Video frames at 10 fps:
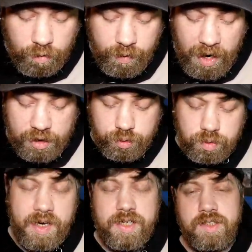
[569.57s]
of
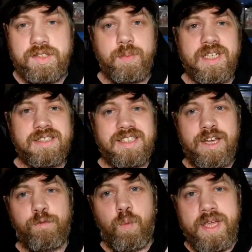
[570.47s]
Astral Radiance, and we're going to
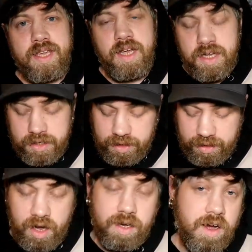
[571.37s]
see if we
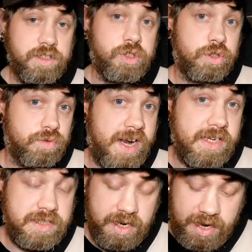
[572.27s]
can get a card to
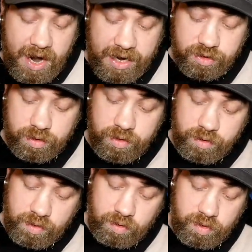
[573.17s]
grade and add
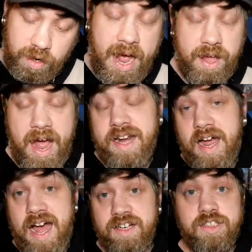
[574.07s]

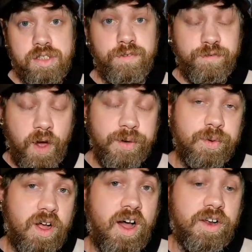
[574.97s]
as the
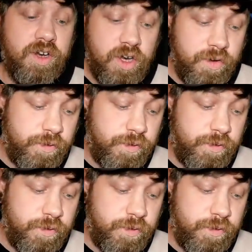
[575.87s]
final card